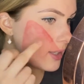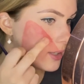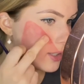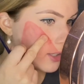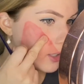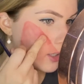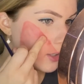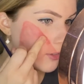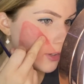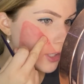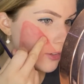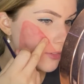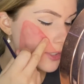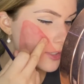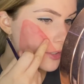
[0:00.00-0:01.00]
the colouring
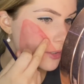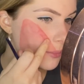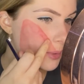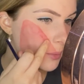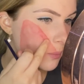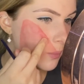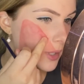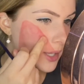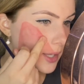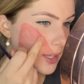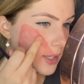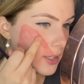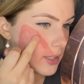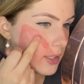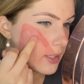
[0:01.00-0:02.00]
of it's going to be weird.